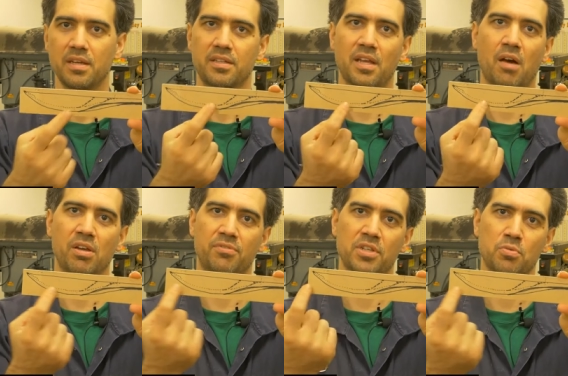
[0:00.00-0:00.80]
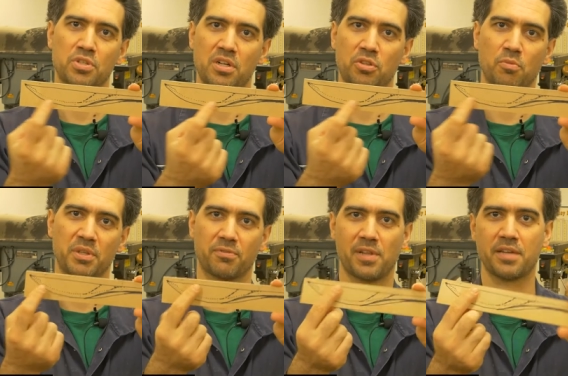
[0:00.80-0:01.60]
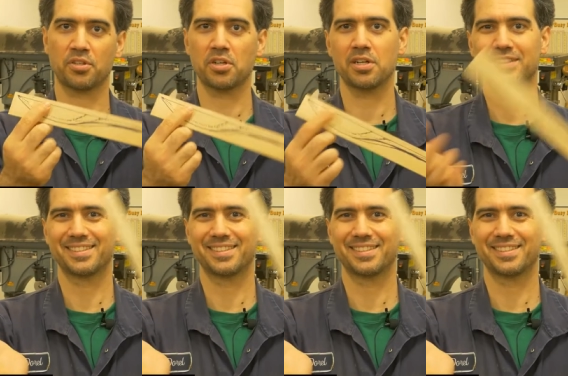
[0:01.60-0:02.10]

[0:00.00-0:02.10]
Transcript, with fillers: Now, if this was a little bit flatter,